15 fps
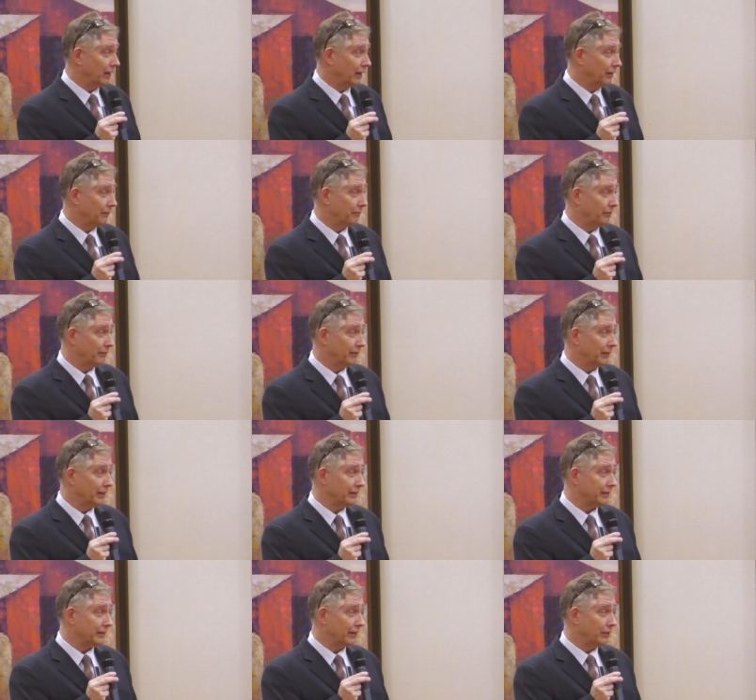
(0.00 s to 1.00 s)
Um,
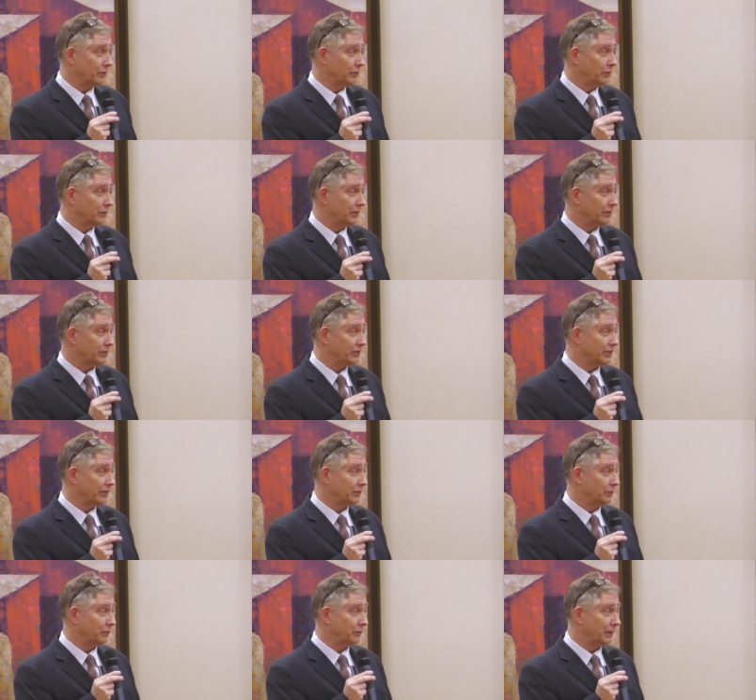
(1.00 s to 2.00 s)
so,
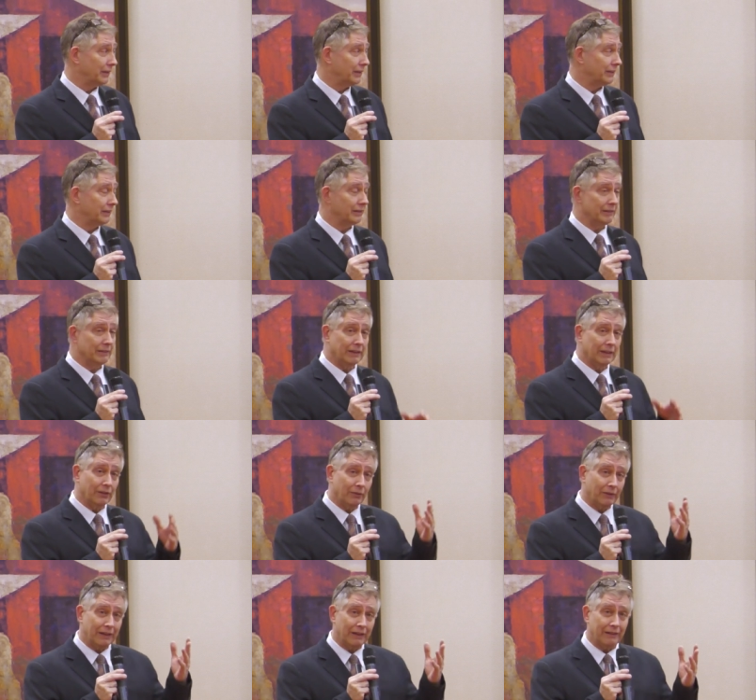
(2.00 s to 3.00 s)
so, you
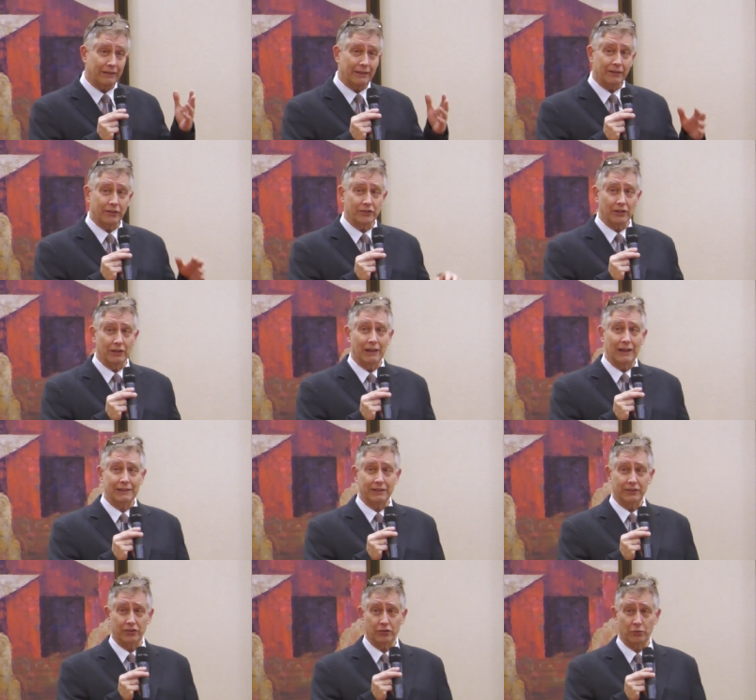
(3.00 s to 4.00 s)
know, th there's a
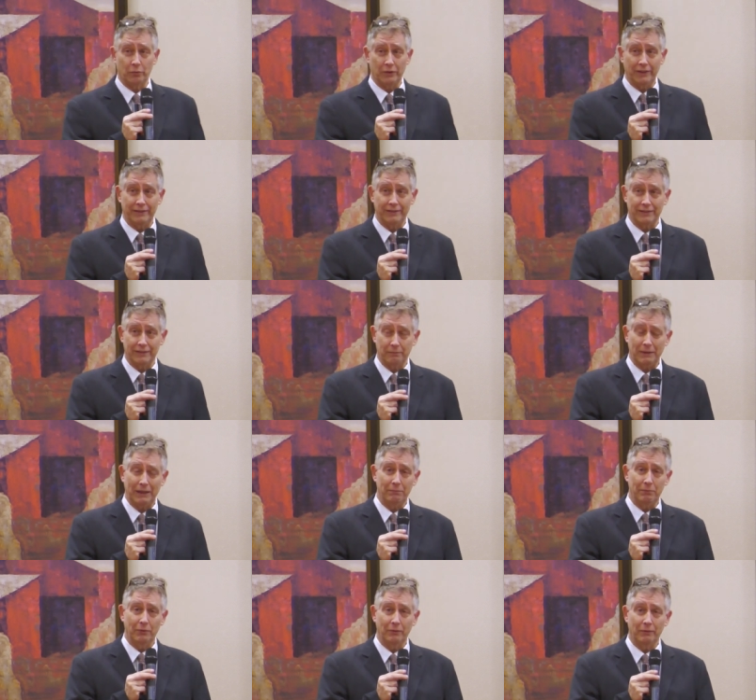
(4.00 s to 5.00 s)
lot of stories, and
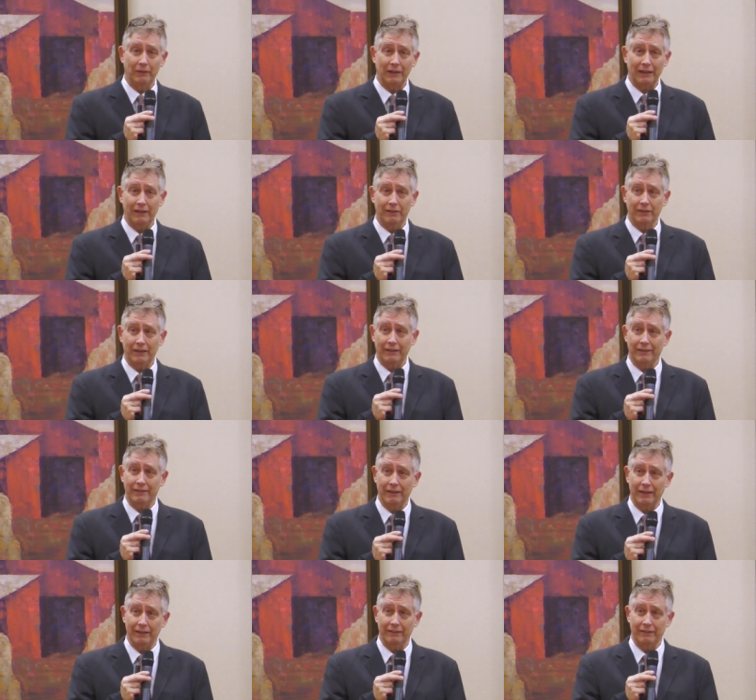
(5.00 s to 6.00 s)
people hear these
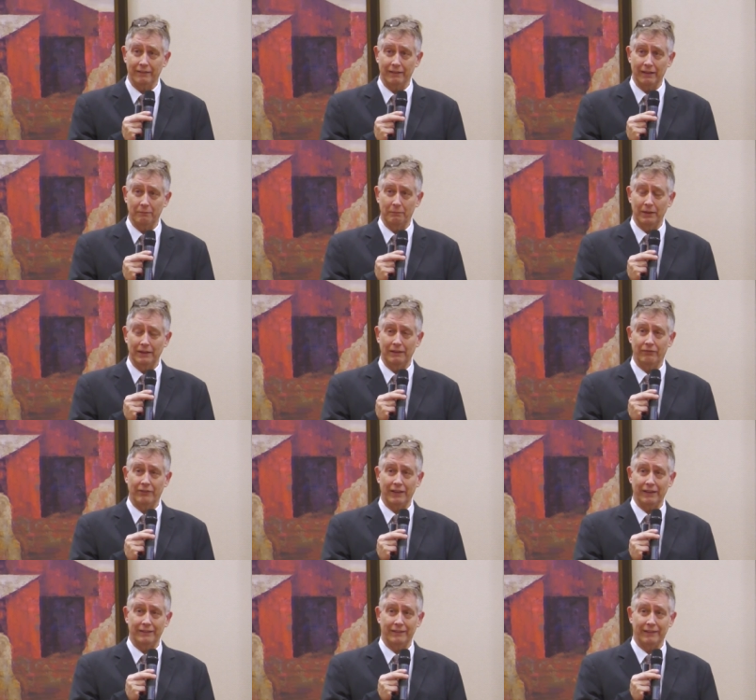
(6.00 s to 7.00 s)
things and they believe
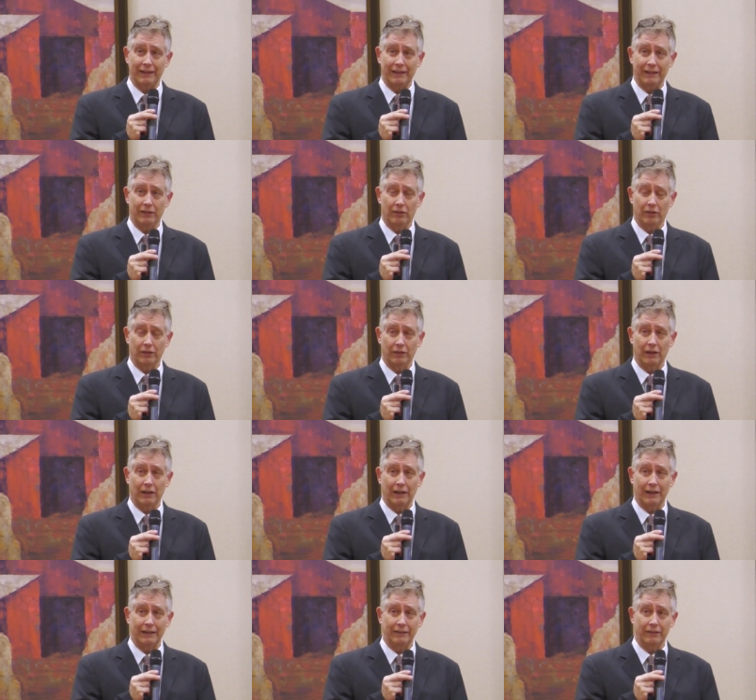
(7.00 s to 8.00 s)
things they hear
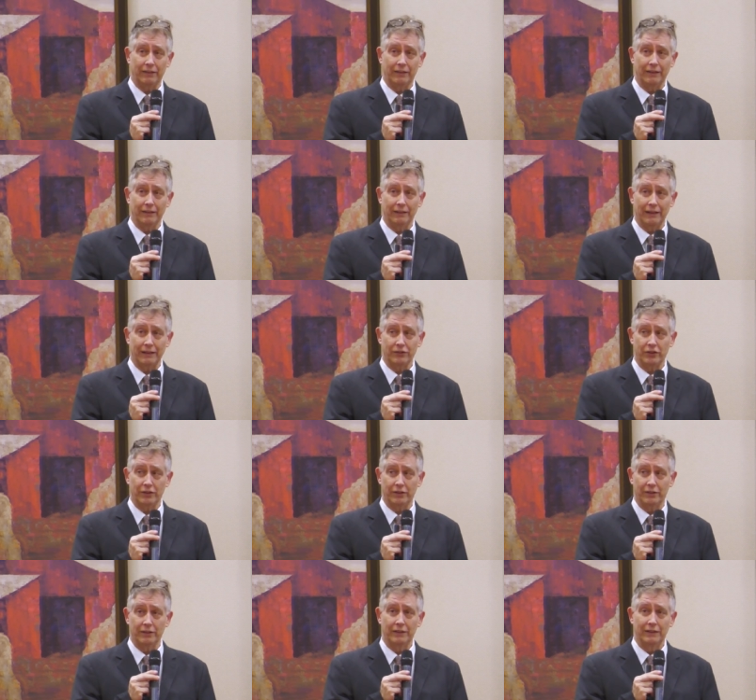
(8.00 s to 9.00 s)
online or in a
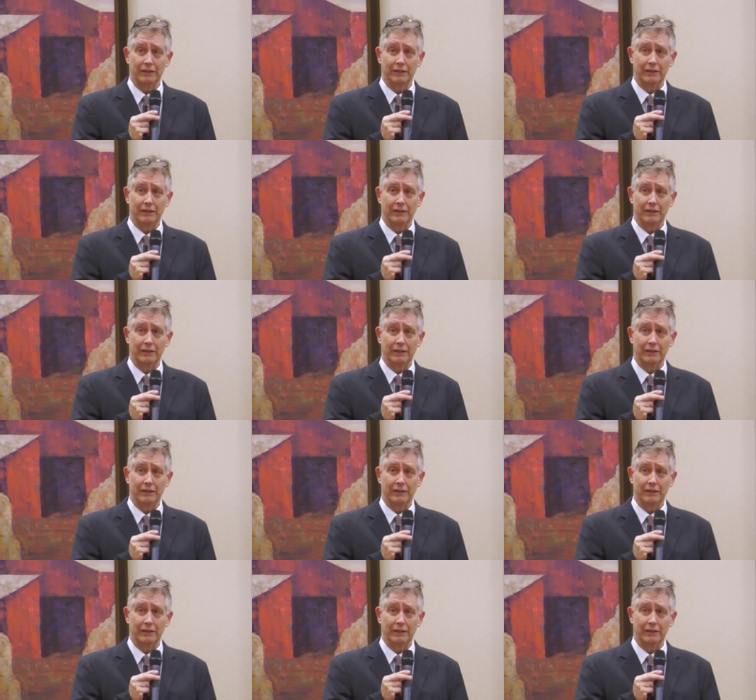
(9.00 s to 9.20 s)
lecture,